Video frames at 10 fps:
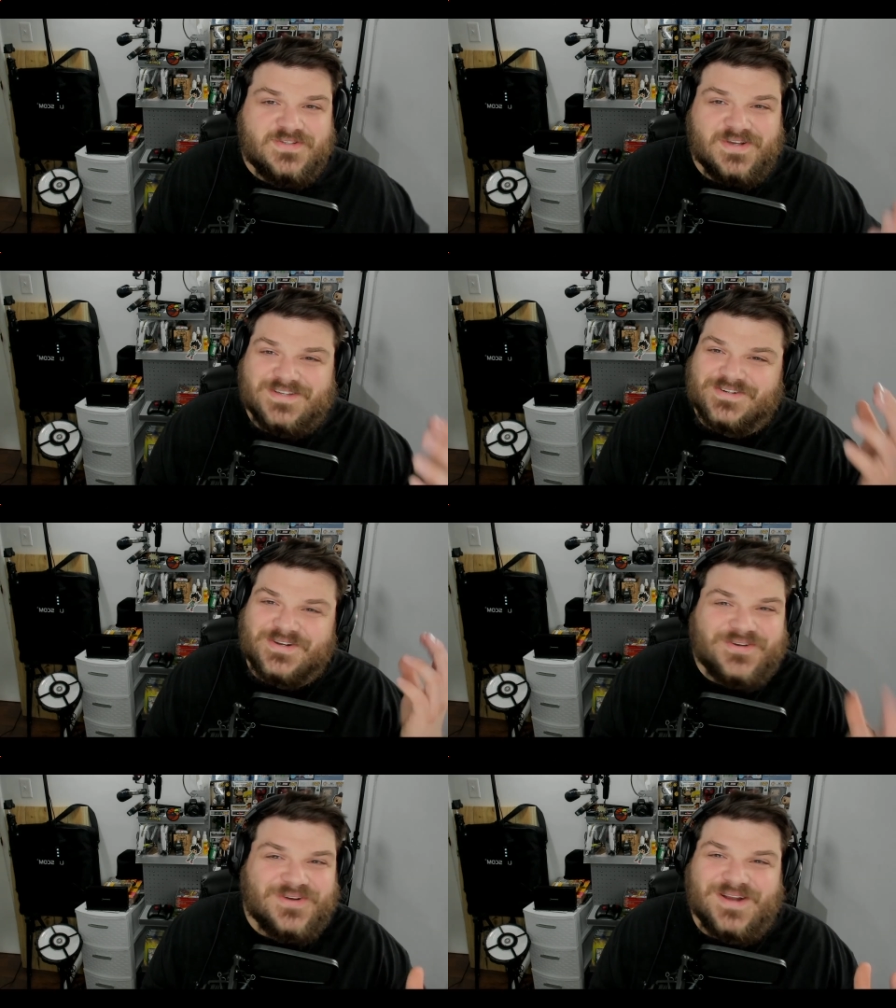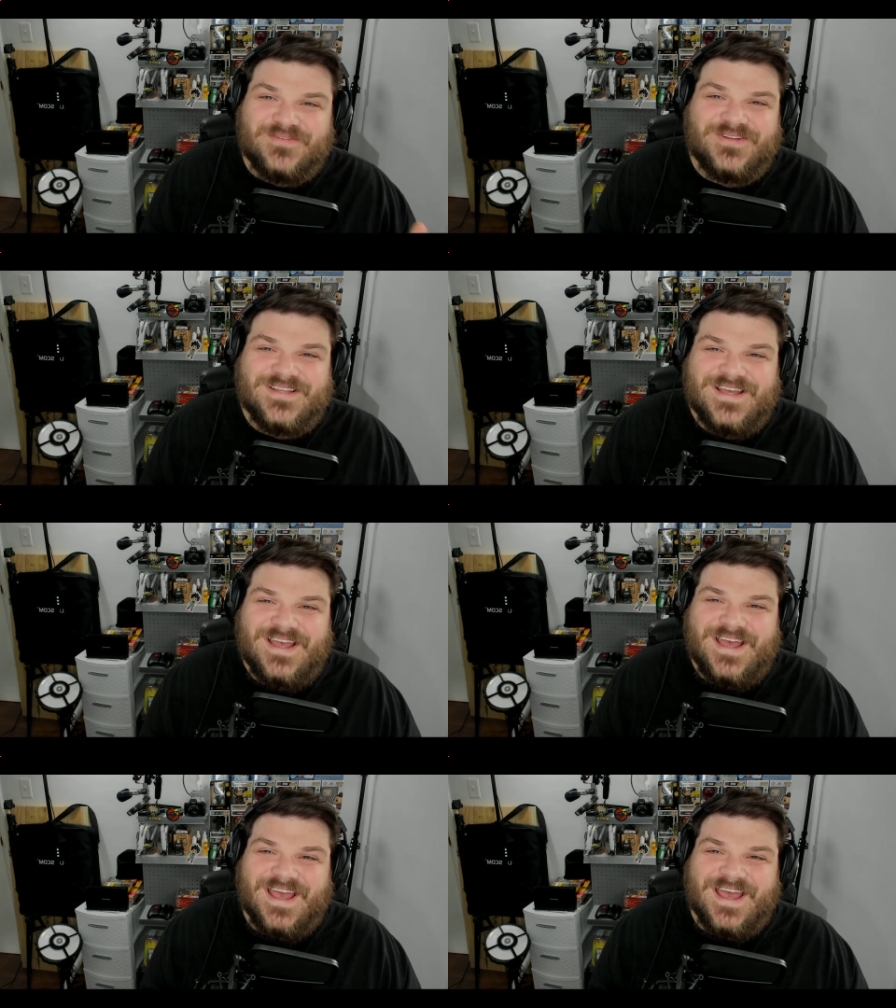You guys are incredible,
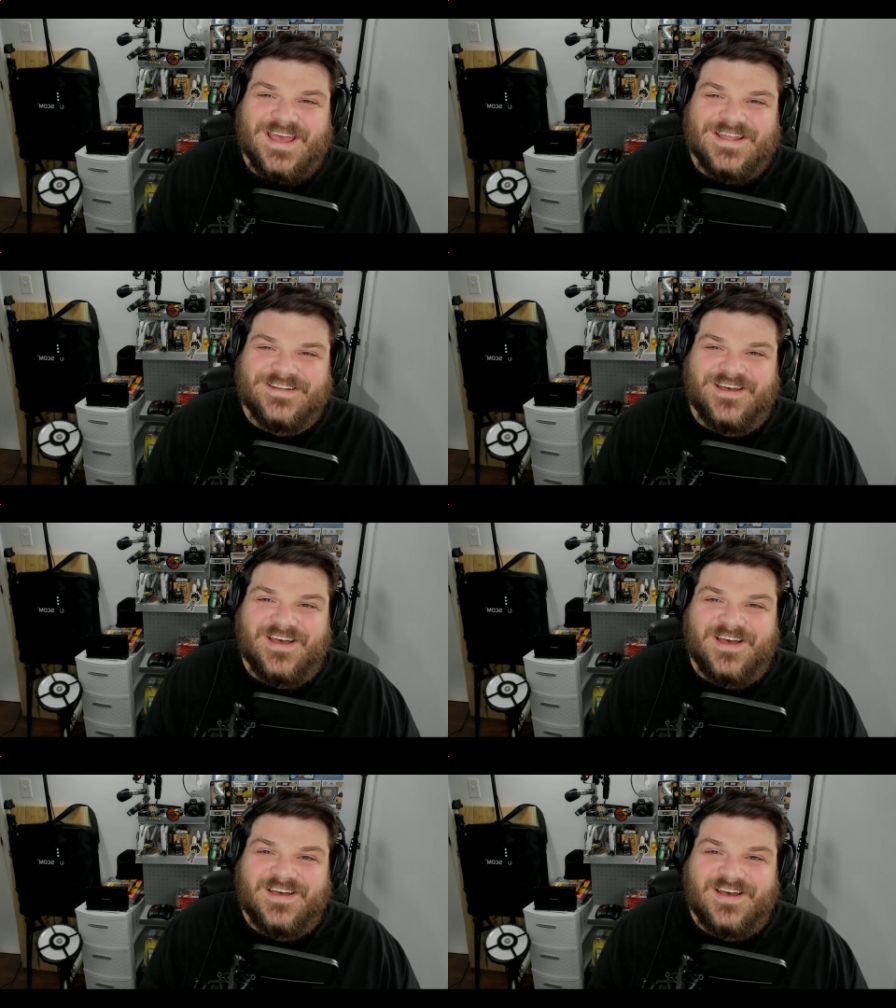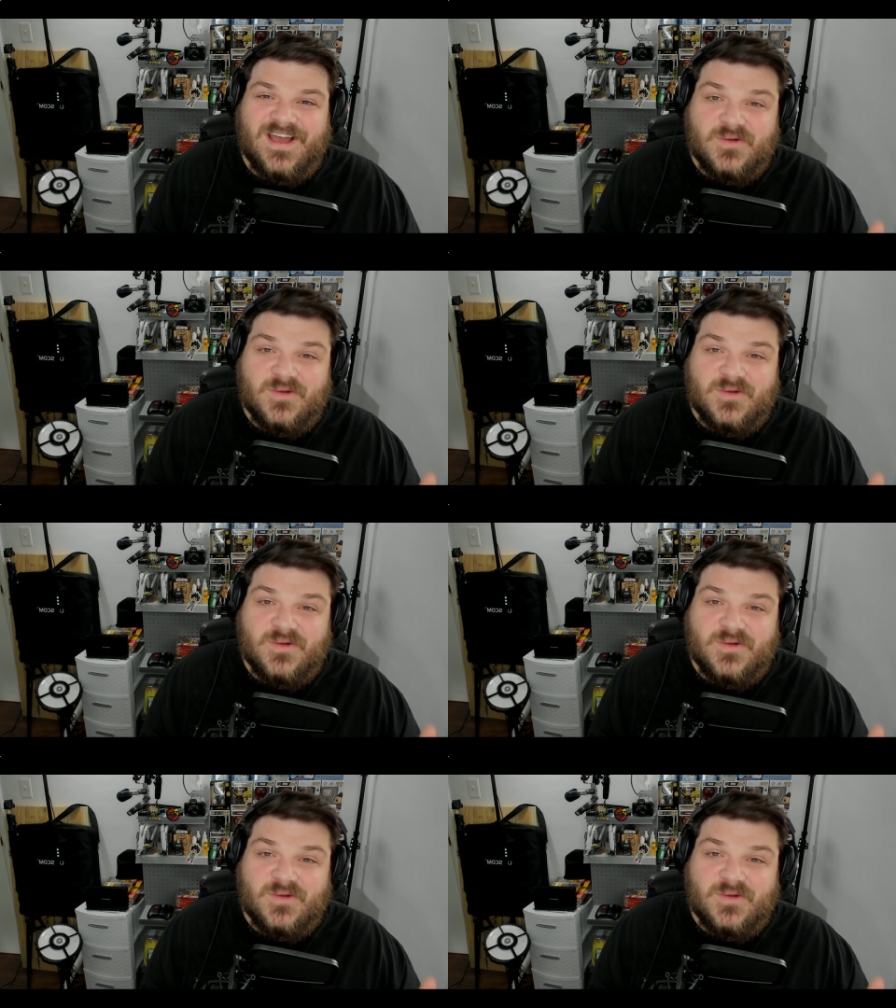and I